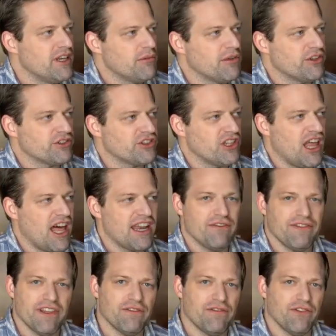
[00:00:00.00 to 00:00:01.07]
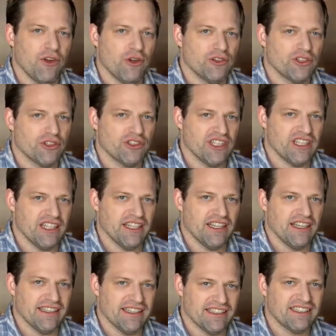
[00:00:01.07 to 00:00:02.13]
but there's a lot of influencers in
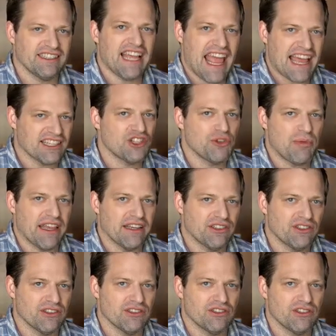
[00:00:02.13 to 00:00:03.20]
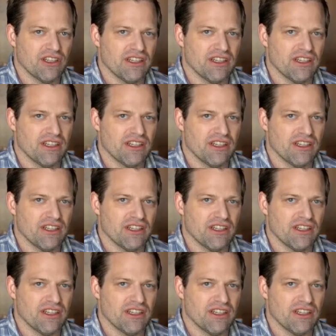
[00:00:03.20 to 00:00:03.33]
the in the SaaS spaces,